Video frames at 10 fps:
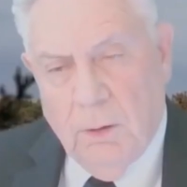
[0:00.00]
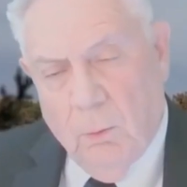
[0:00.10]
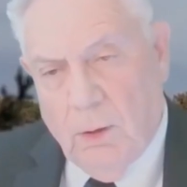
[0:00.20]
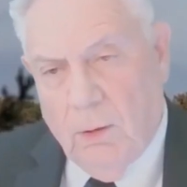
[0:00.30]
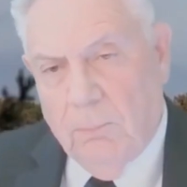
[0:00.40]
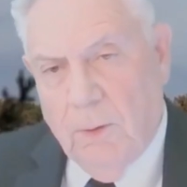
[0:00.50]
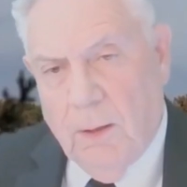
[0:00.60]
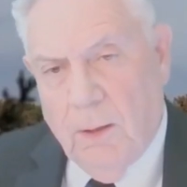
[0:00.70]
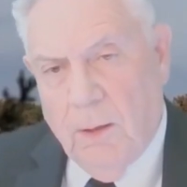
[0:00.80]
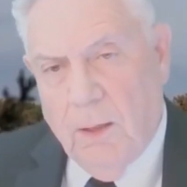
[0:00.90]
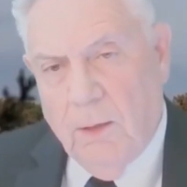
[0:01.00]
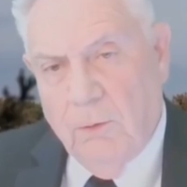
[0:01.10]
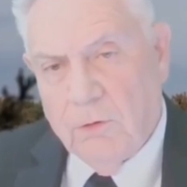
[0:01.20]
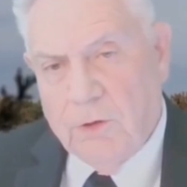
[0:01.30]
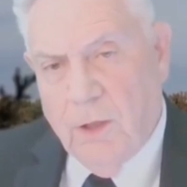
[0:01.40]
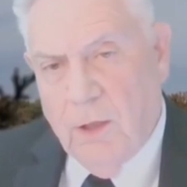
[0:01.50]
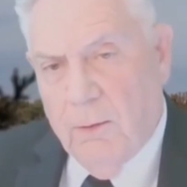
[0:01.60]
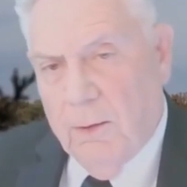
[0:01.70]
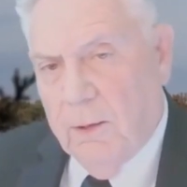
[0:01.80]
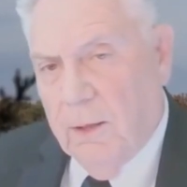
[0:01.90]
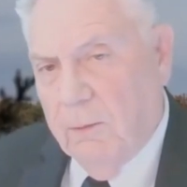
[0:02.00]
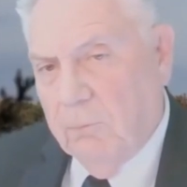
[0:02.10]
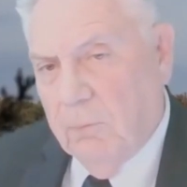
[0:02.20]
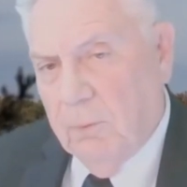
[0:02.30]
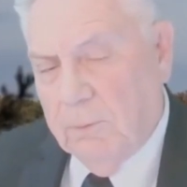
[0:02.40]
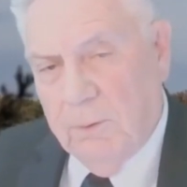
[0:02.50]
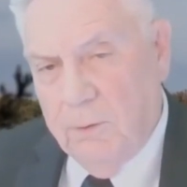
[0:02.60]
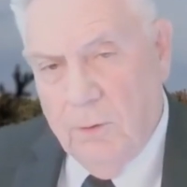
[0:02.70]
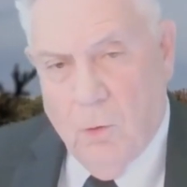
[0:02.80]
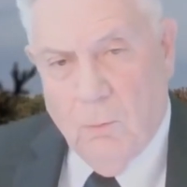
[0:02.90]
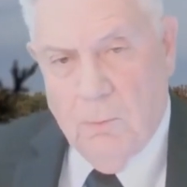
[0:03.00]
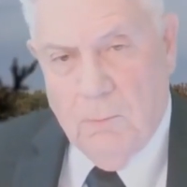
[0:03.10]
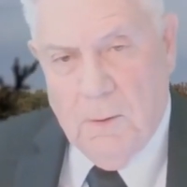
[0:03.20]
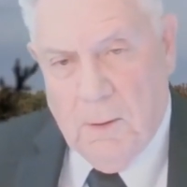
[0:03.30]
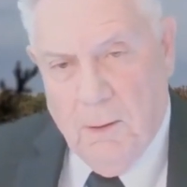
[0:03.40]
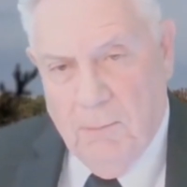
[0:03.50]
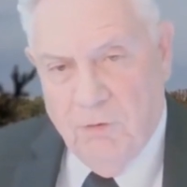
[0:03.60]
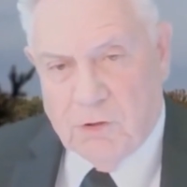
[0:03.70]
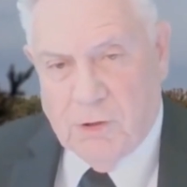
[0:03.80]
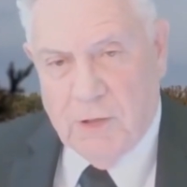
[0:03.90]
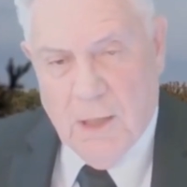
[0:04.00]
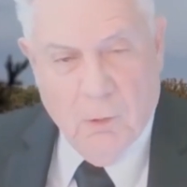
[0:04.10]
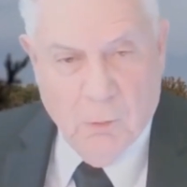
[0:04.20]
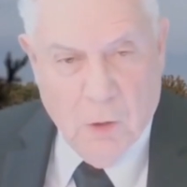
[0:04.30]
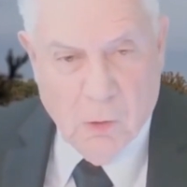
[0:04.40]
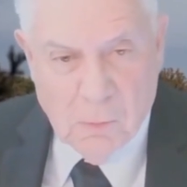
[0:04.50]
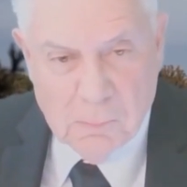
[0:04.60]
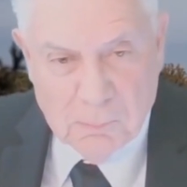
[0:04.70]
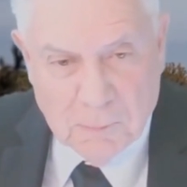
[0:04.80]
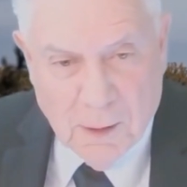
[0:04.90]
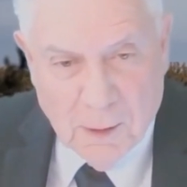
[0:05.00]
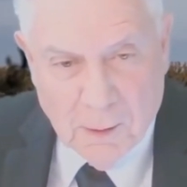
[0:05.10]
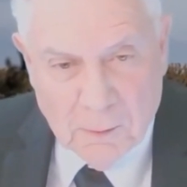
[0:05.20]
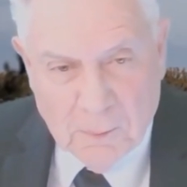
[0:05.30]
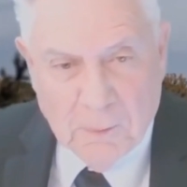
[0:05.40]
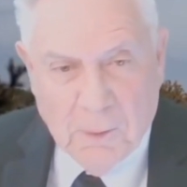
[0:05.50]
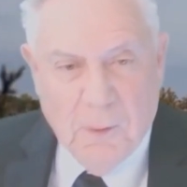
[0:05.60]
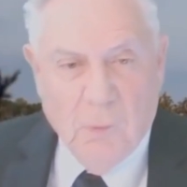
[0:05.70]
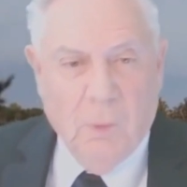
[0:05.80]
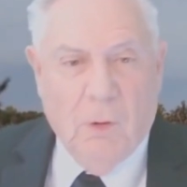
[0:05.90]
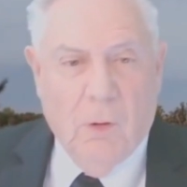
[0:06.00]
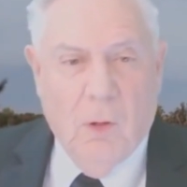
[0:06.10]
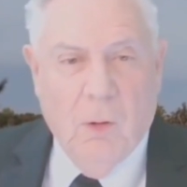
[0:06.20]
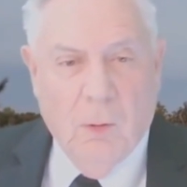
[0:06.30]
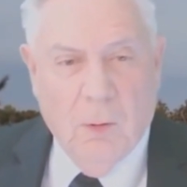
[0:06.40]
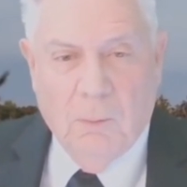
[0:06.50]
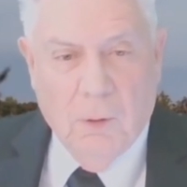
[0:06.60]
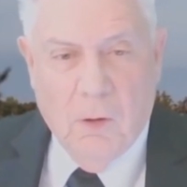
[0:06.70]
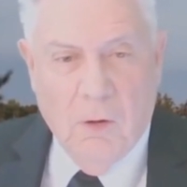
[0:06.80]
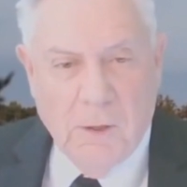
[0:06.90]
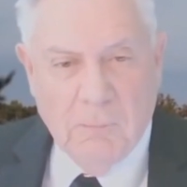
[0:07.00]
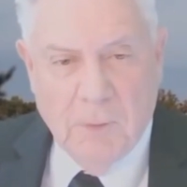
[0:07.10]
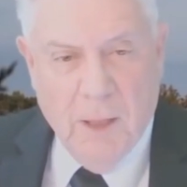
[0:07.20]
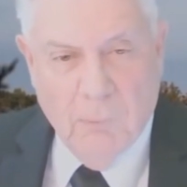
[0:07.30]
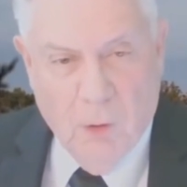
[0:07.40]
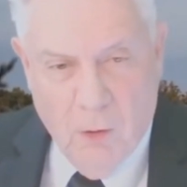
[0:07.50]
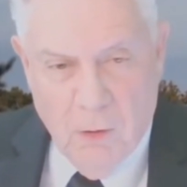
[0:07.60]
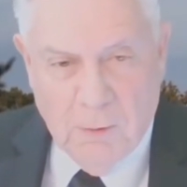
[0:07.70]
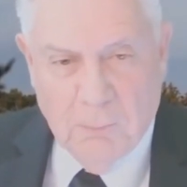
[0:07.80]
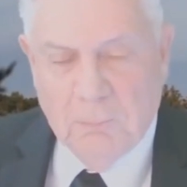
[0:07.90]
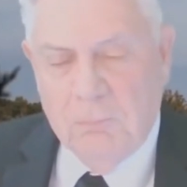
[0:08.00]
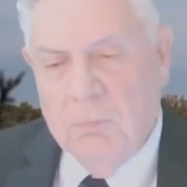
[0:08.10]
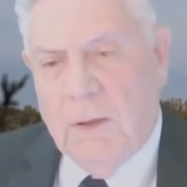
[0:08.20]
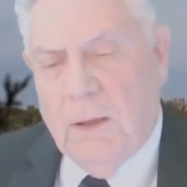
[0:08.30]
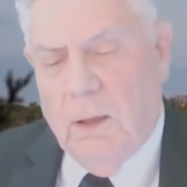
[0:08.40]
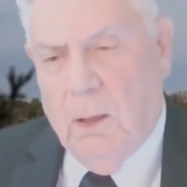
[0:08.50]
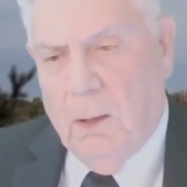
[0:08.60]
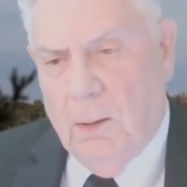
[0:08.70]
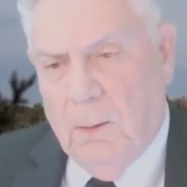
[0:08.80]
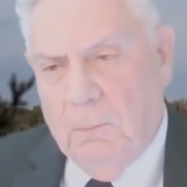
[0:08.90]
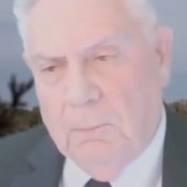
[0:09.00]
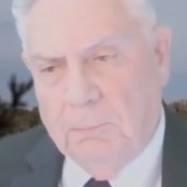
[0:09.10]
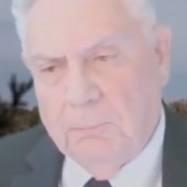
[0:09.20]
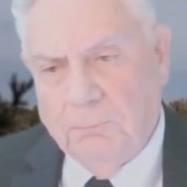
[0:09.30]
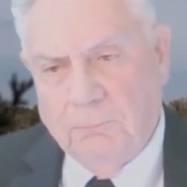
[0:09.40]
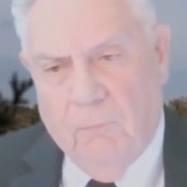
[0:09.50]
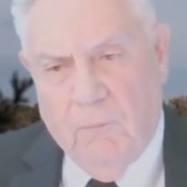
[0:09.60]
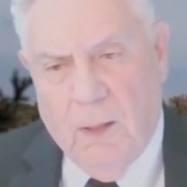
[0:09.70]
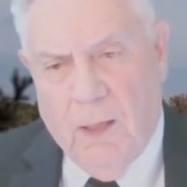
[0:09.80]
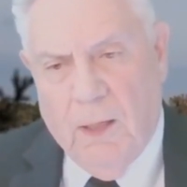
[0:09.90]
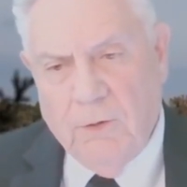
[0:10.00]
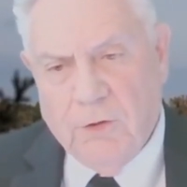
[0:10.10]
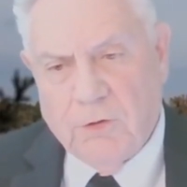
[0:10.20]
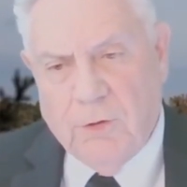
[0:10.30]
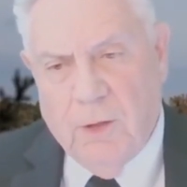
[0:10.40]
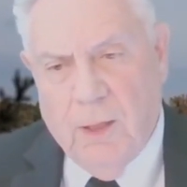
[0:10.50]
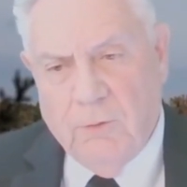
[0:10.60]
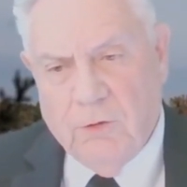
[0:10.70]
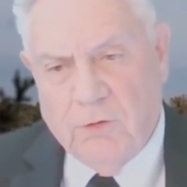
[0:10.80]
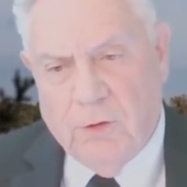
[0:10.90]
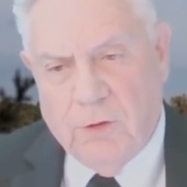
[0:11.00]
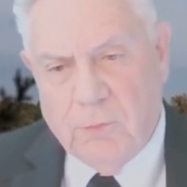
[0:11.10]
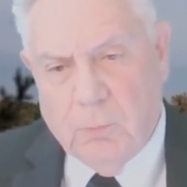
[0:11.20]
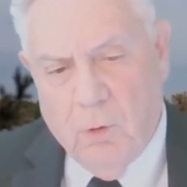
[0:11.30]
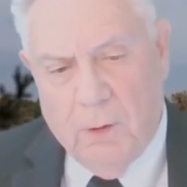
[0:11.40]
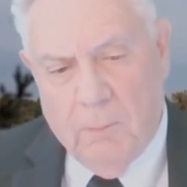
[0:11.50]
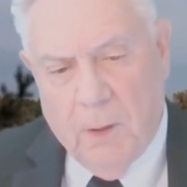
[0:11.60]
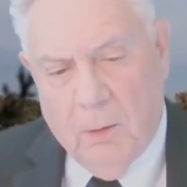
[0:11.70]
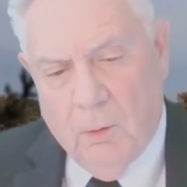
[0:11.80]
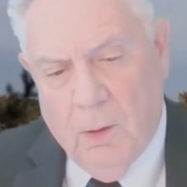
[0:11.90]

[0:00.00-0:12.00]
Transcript: well, I, I understand, I, and I, you know, obviously I don't know. Uh, we're all learning. I'm learning. Uh, I just, I just at this point, I'm not.